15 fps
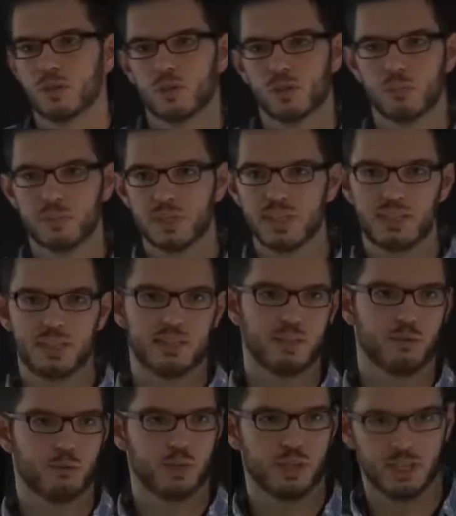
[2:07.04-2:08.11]
completely
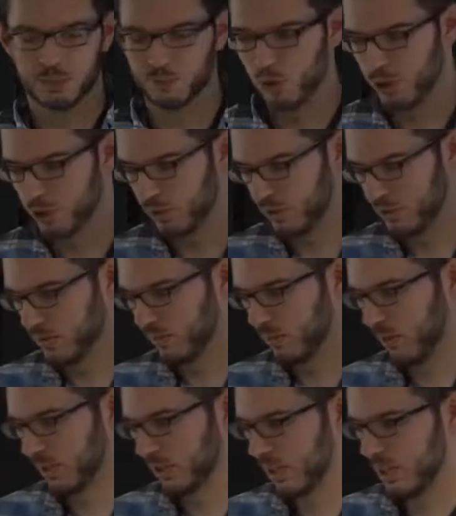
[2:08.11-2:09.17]
different expressions.
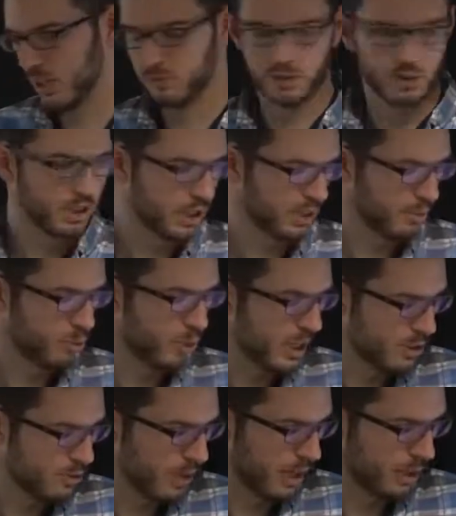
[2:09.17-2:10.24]
If you look at the
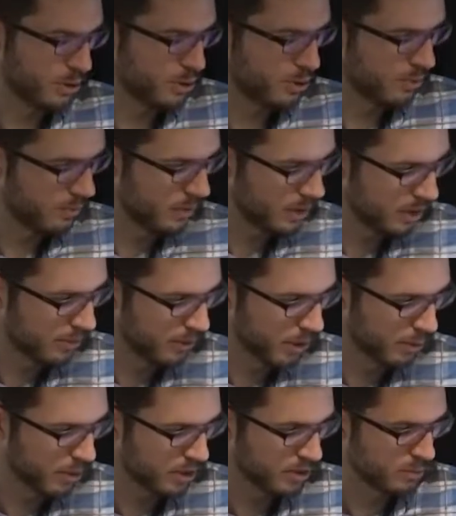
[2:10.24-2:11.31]
price range, the very
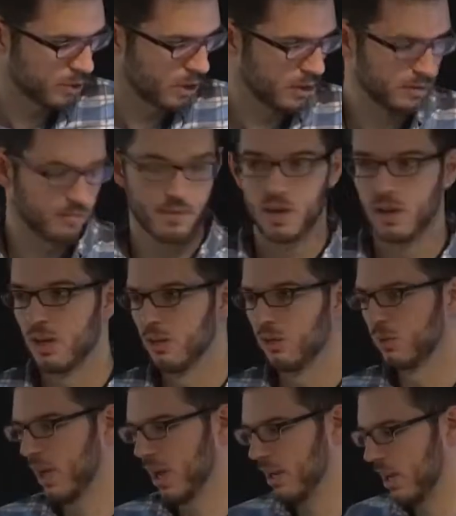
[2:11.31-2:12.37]
bottom one, you
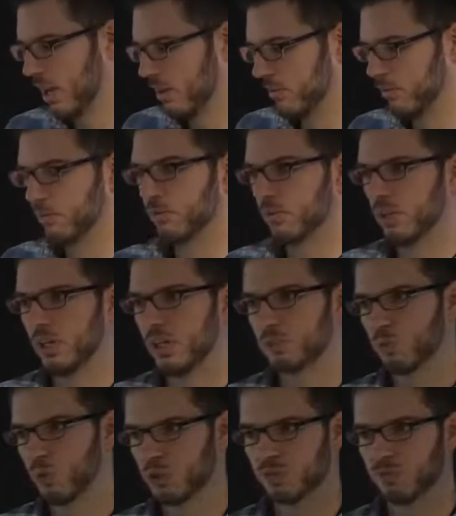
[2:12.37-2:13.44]
can have
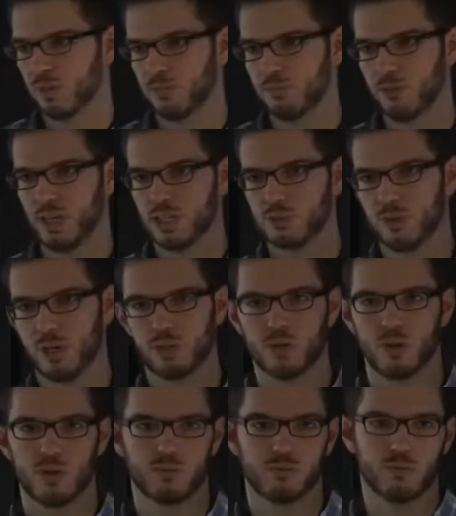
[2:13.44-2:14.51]
expressions for the price range
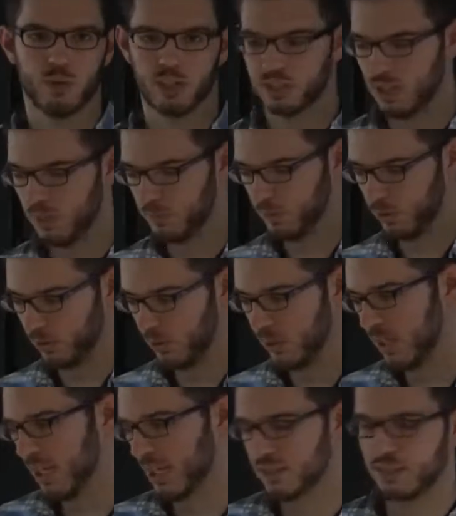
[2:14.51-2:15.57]
of, for example,
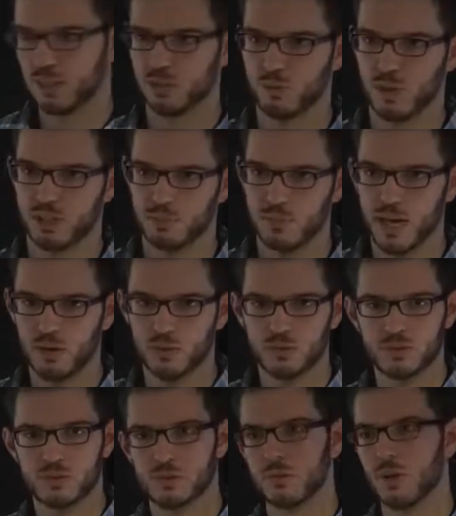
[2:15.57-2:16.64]
less than 20
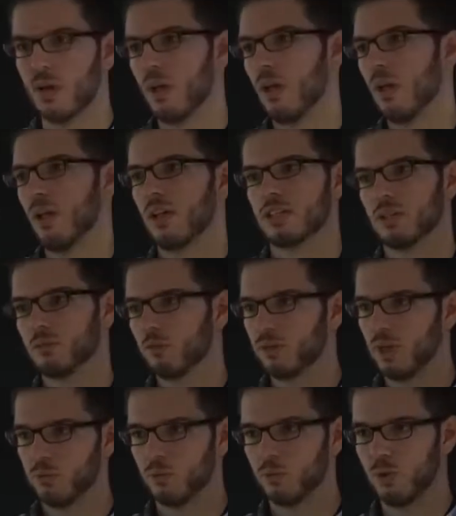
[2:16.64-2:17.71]
pounds. Some of
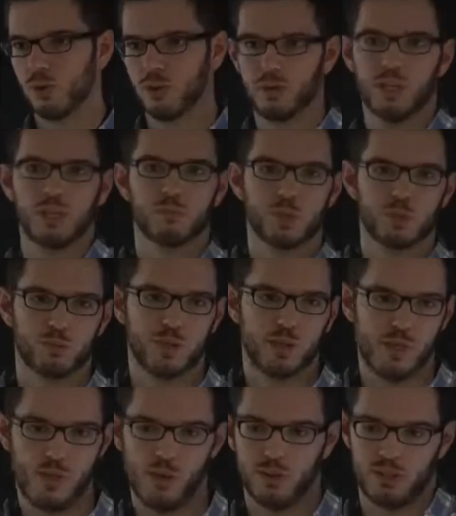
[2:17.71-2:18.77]
them were in between
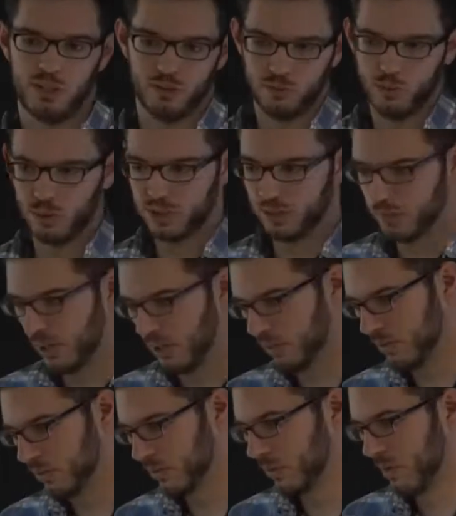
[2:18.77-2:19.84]
30 and 40
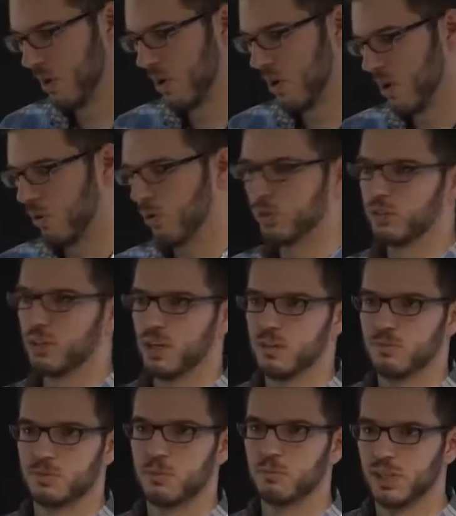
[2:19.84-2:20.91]
pounds. Or you can
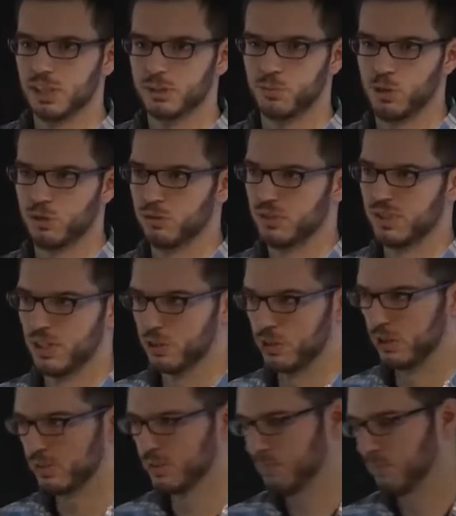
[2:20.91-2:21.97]
have simple expressions such
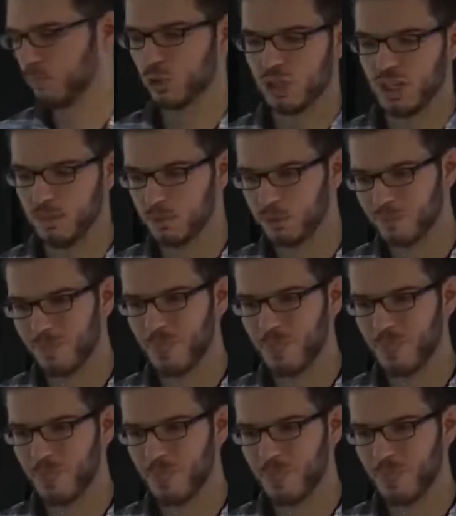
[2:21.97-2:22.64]
as cheap.